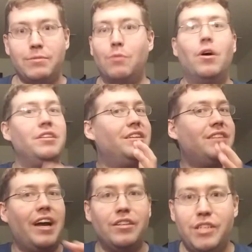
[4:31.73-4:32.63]
They wanted the
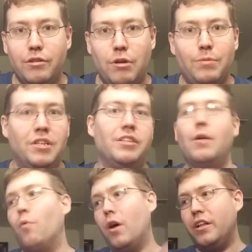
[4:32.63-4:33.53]
entire series represented. They
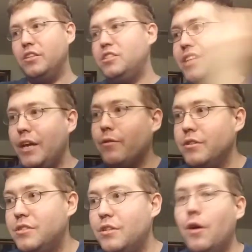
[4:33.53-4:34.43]
wanted Sacred
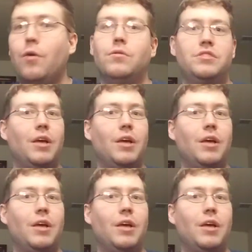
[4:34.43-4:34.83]
Stones.